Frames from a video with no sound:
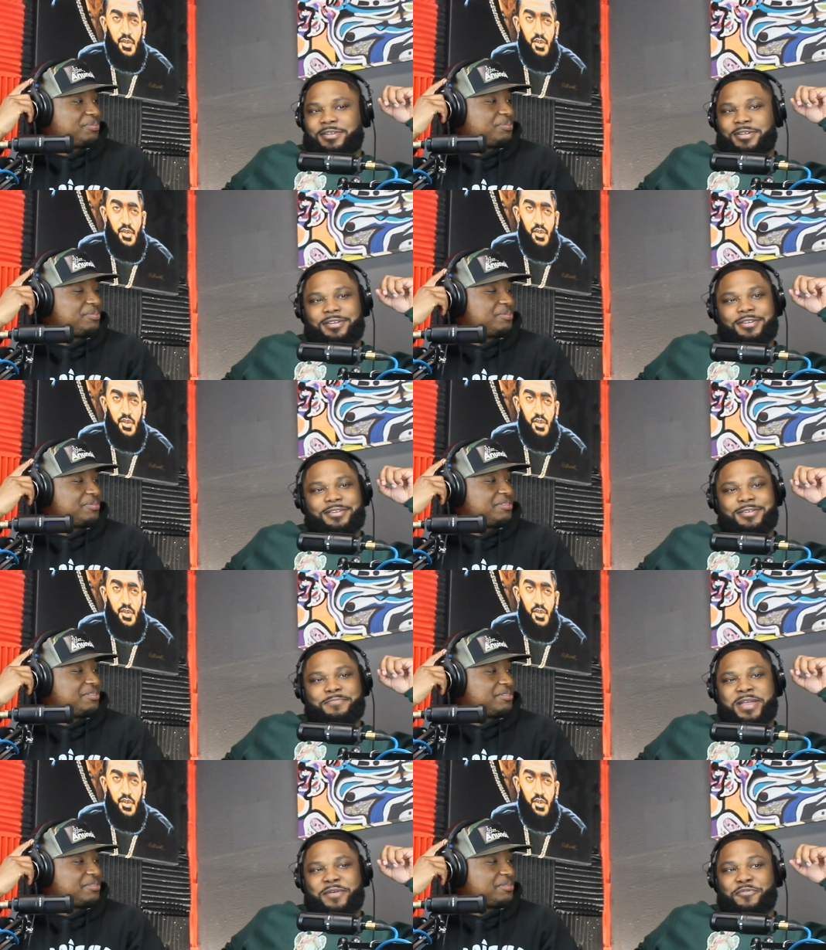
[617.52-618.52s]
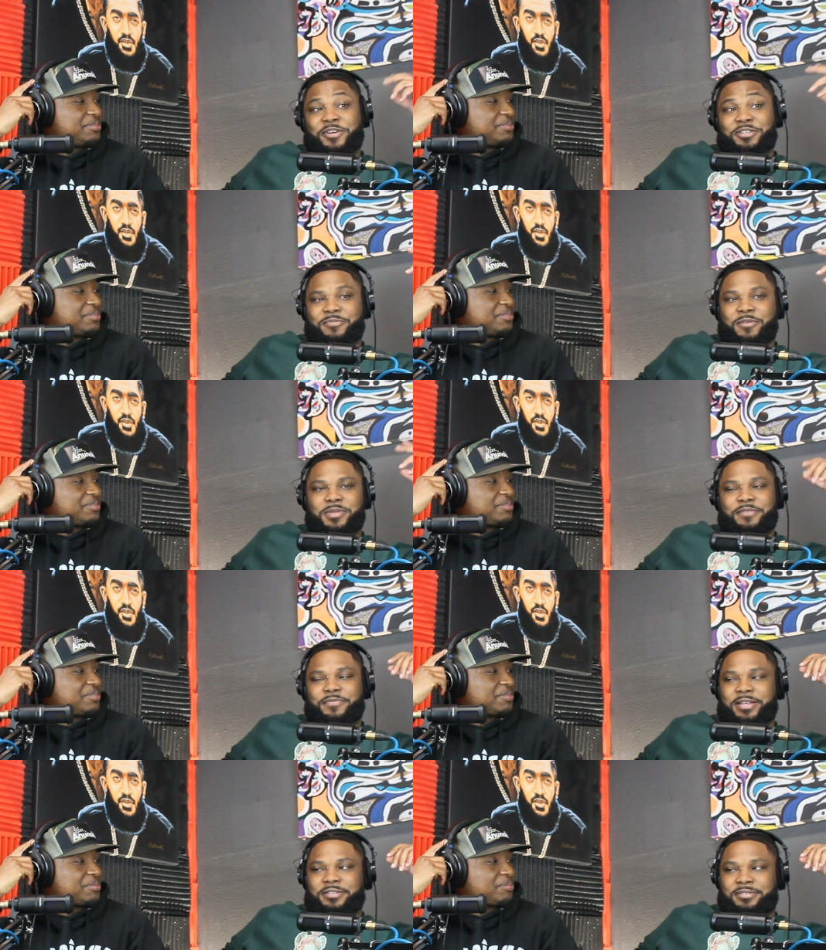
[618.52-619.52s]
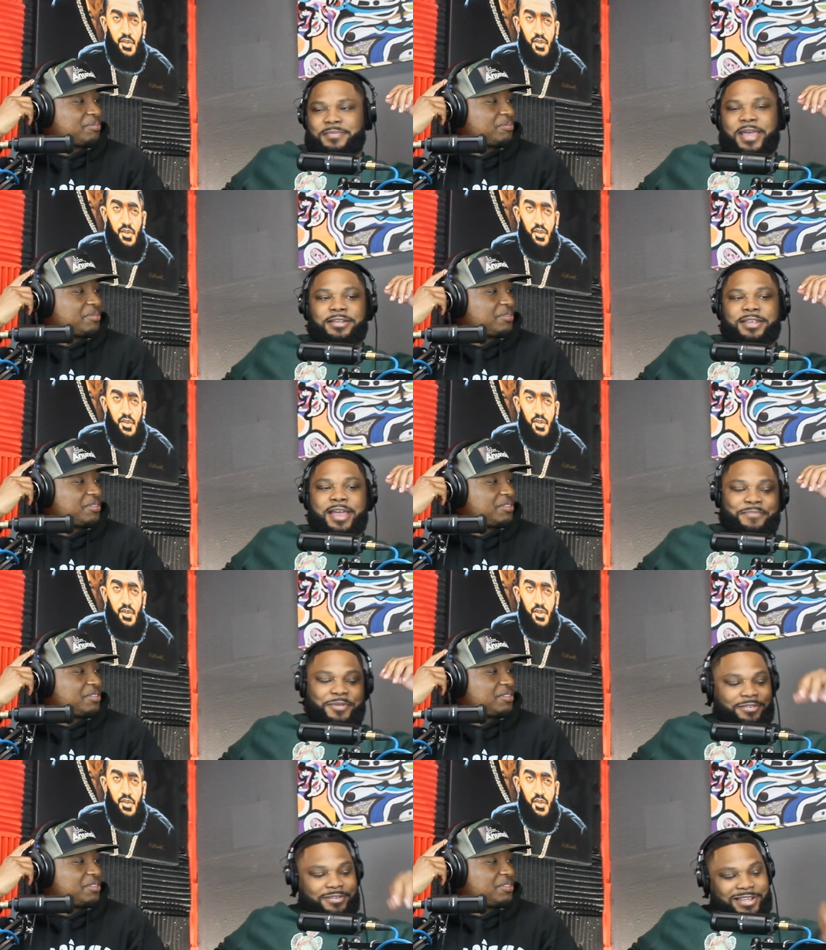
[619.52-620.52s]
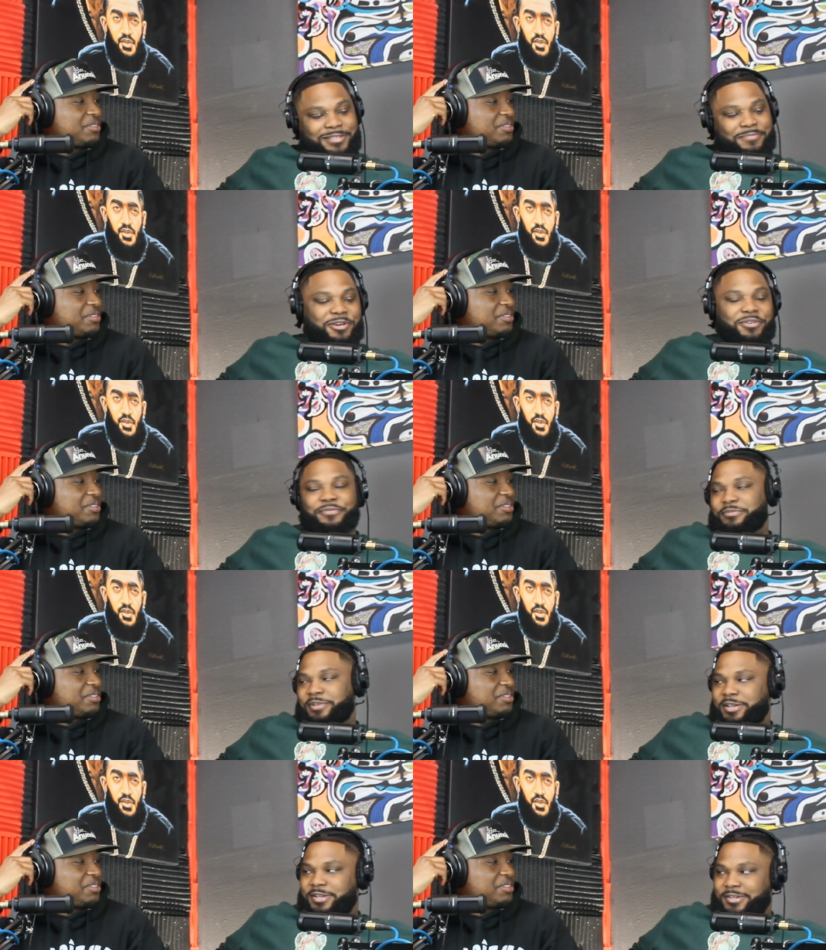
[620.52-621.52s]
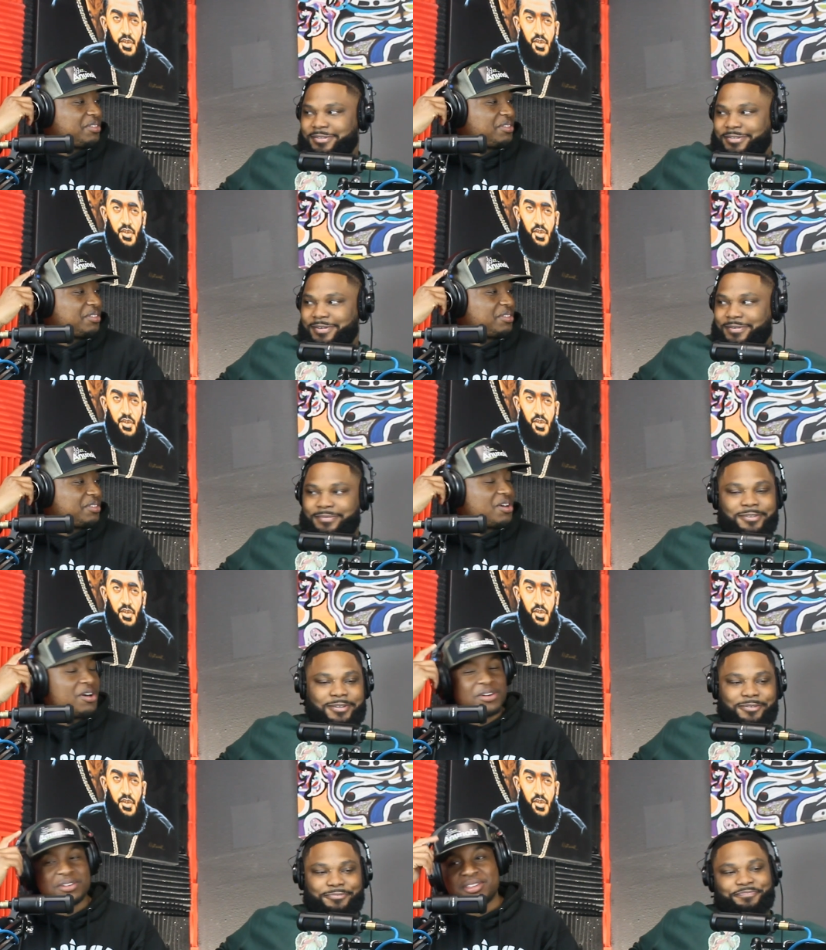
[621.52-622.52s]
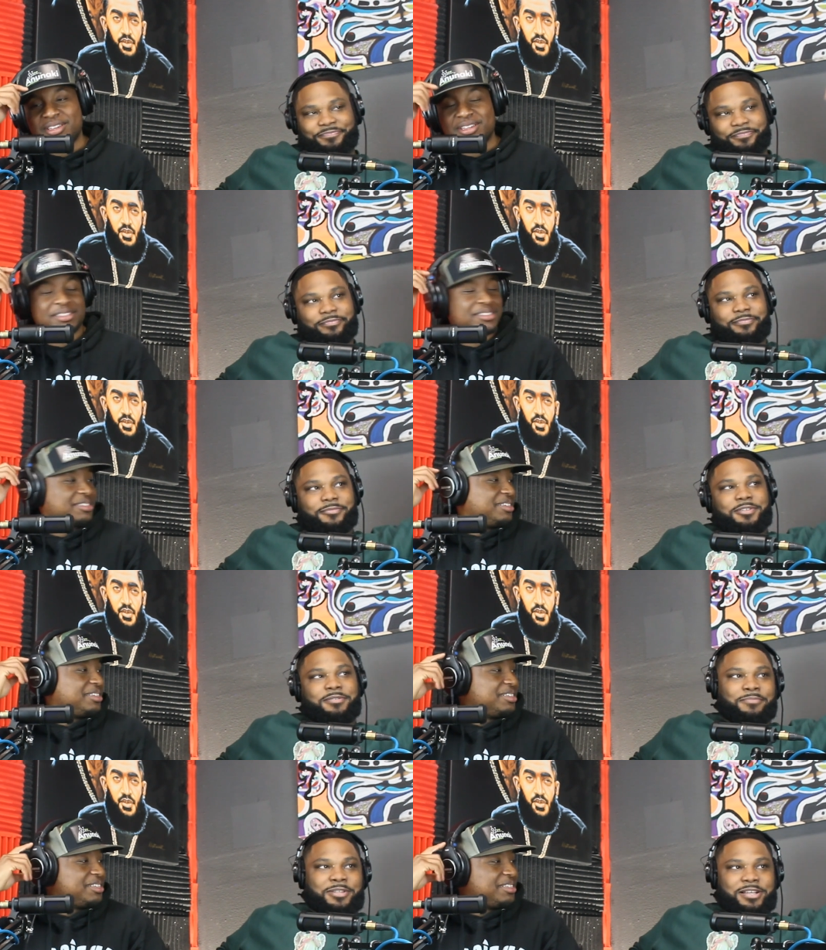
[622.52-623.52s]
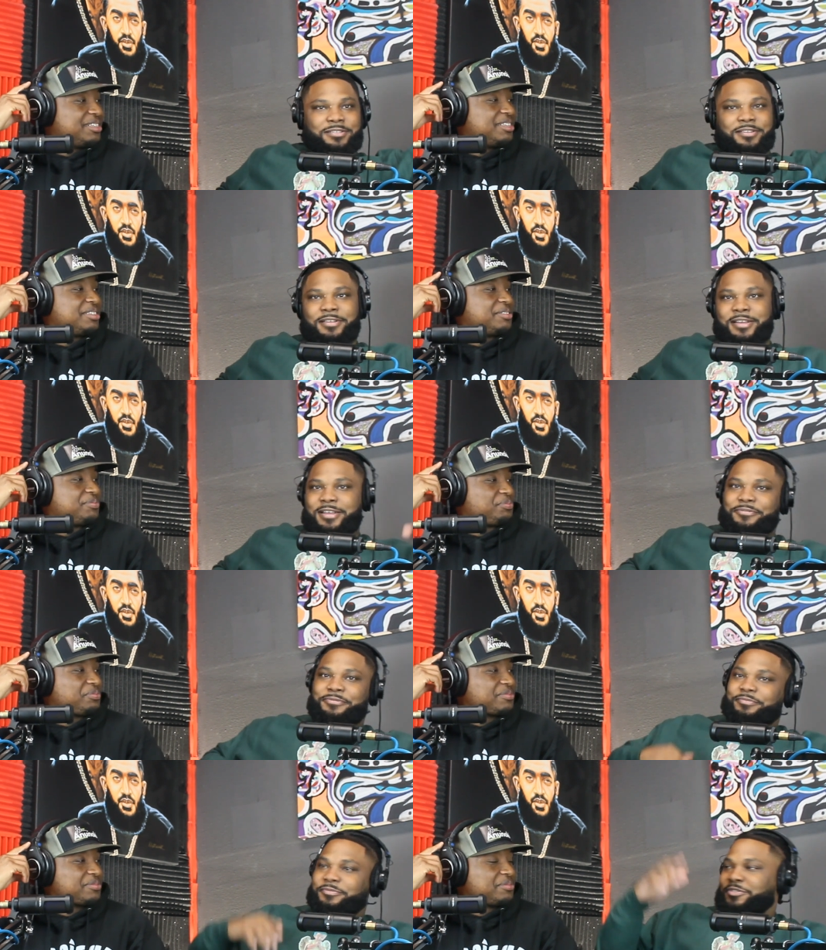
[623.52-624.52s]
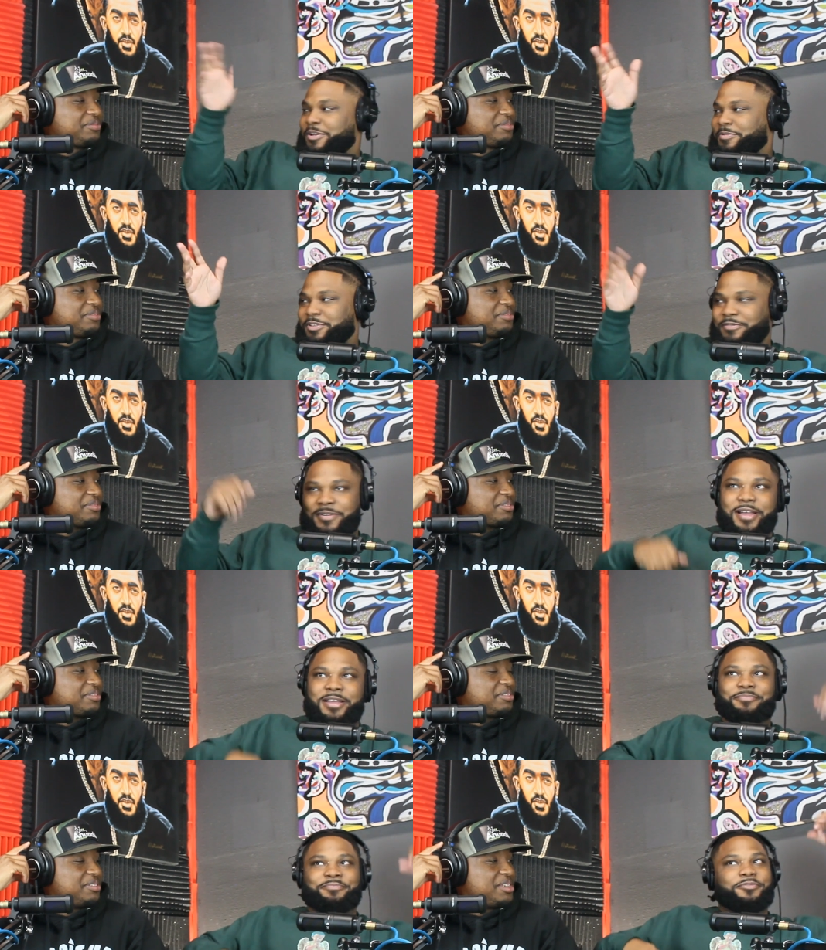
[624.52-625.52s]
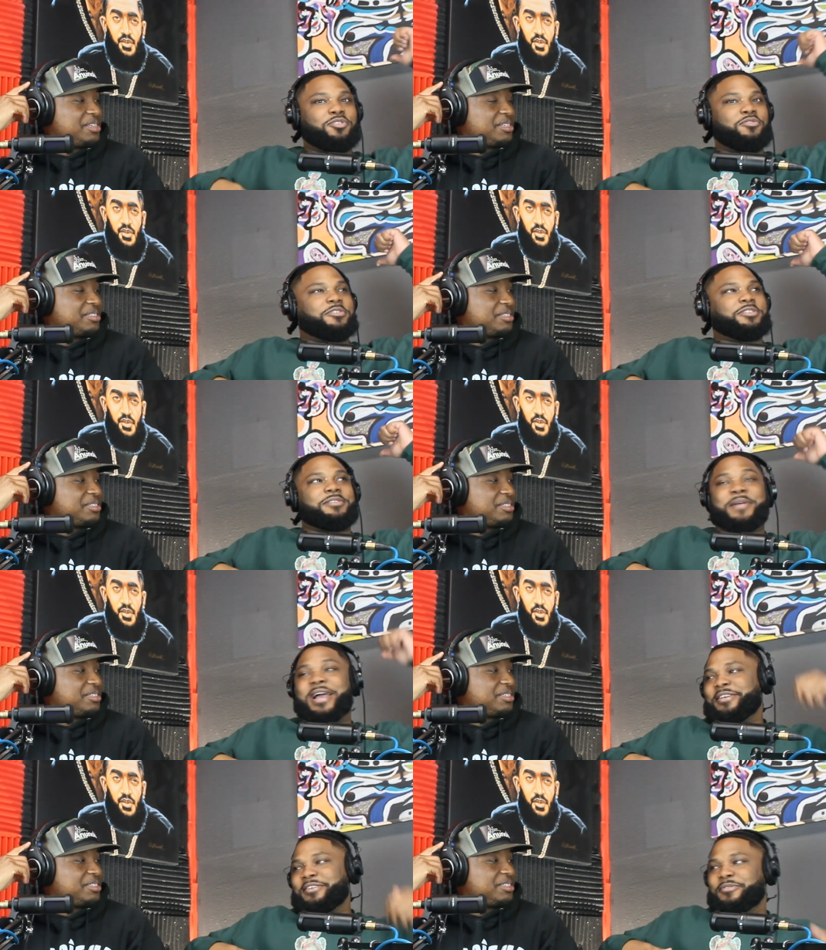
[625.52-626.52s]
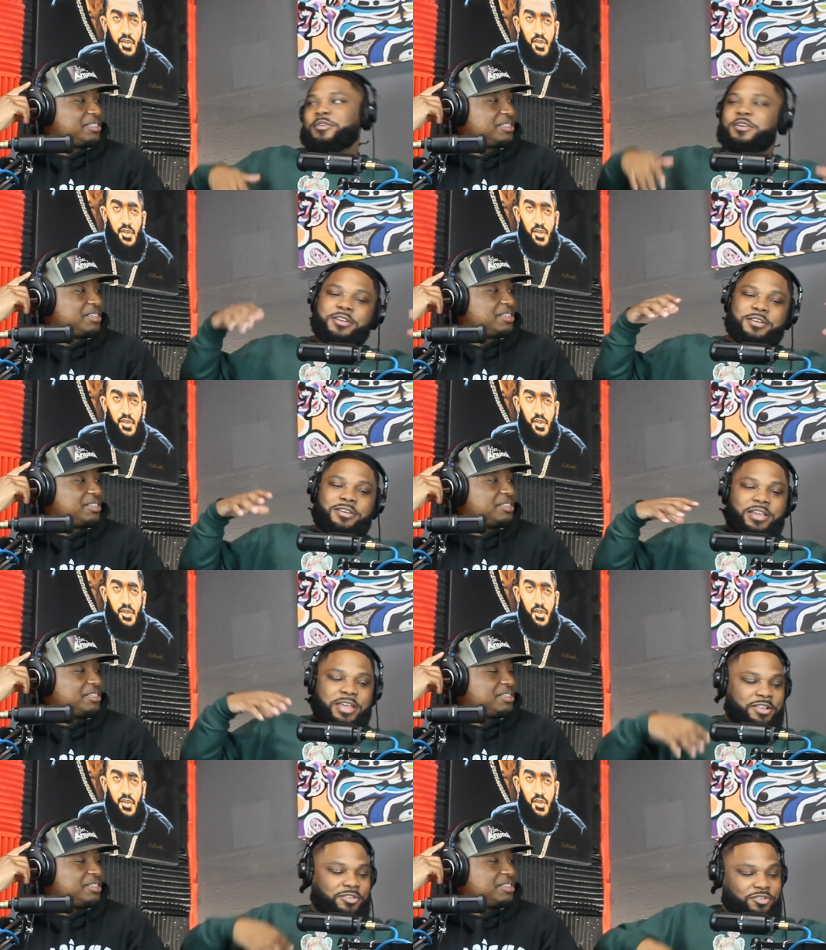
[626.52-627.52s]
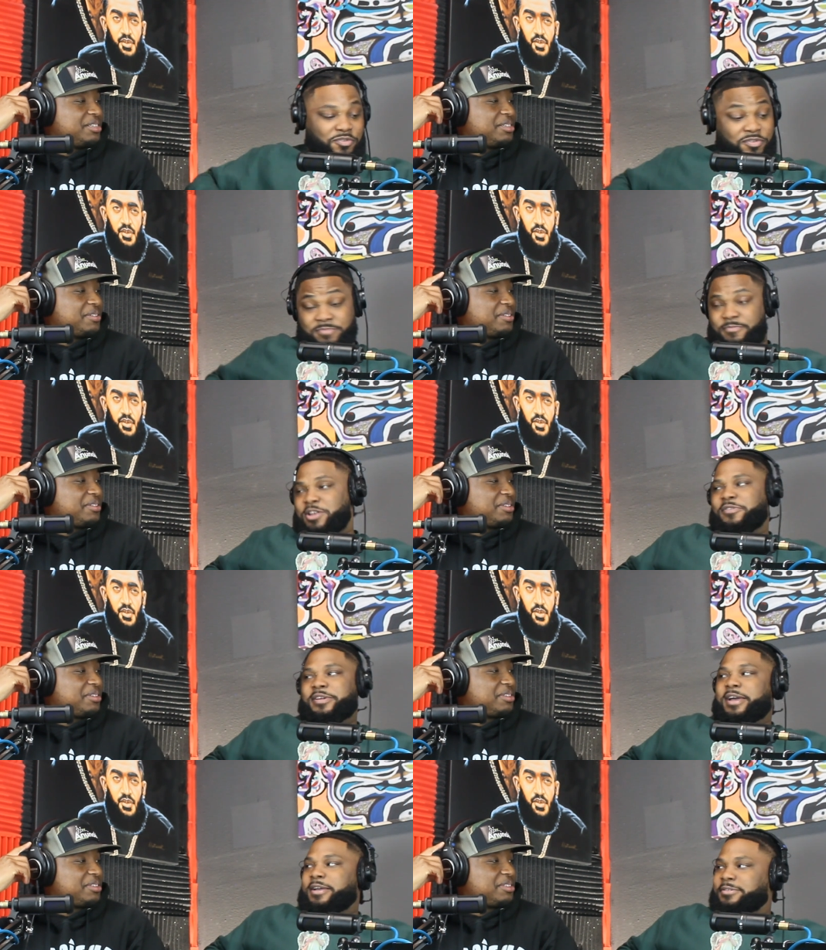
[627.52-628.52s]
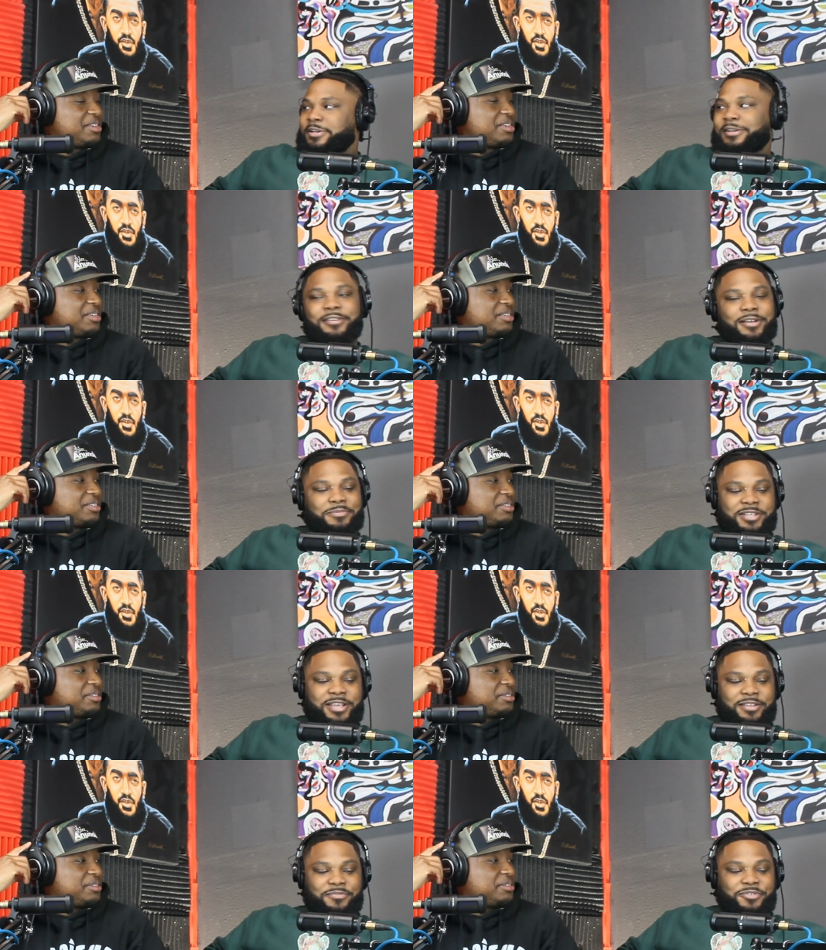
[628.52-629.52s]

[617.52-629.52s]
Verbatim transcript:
Speaker 1: Oh man, well first of all, we live like smack dab in like the middle of three hoods. So you oh, know yeah. Bloods to the left, Crips to the right, yeah. Hoovers to the back of you. Yeah. And you're in the middle of that. So yeah. you know what I'm saying? You are